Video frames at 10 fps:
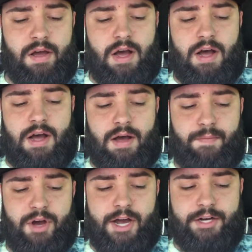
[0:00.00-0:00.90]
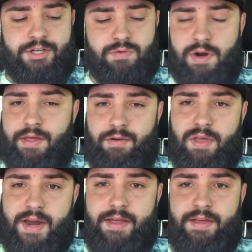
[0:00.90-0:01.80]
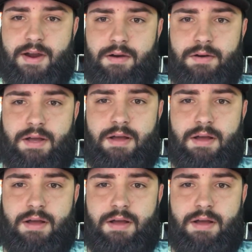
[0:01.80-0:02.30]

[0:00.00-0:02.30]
But just want to throw that in there.